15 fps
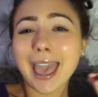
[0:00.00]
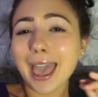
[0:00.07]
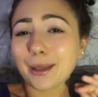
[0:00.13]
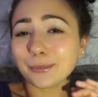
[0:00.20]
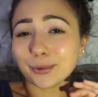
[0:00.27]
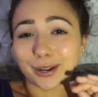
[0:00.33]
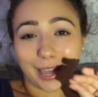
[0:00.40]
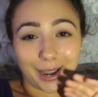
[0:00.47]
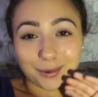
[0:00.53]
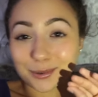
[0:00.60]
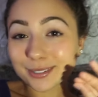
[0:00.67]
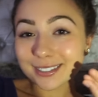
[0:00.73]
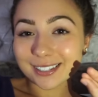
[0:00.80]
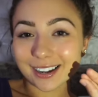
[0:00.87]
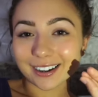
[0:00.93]
And when I
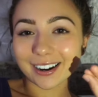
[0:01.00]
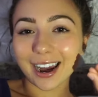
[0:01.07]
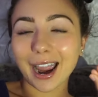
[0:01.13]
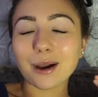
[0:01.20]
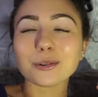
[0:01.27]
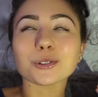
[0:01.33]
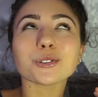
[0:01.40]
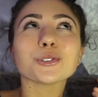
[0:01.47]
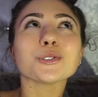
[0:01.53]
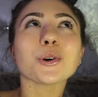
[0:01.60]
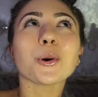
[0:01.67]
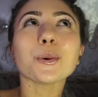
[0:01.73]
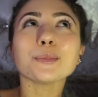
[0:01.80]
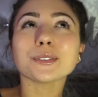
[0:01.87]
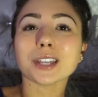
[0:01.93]
was younger, I was
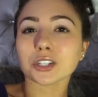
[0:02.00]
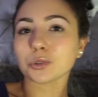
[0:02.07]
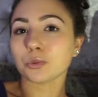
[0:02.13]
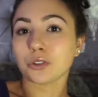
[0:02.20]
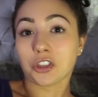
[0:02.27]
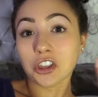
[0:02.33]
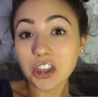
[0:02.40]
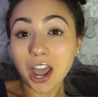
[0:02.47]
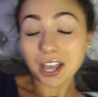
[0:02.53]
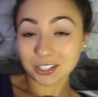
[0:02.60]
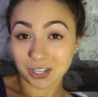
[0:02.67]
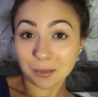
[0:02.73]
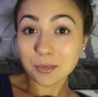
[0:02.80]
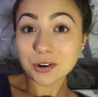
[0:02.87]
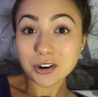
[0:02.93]
so obsessed with,
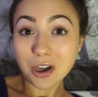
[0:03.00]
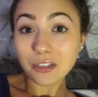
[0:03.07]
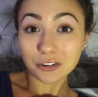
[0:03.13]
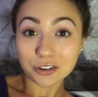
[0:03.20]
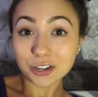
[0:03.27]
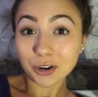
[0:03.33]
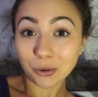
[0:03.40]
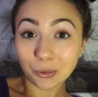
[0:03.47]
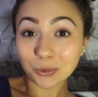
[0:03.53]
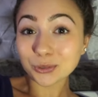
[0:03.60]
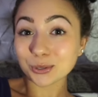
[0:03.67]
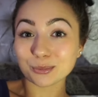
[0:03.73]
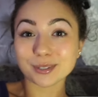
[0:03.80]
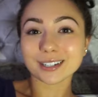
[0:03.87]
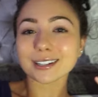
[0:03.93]
yes, I'm another year
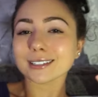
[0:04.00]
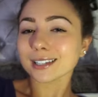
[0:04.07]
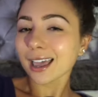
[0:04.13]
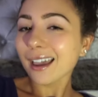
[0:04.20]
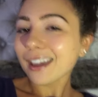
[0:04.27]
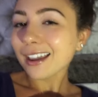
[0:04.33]
older, because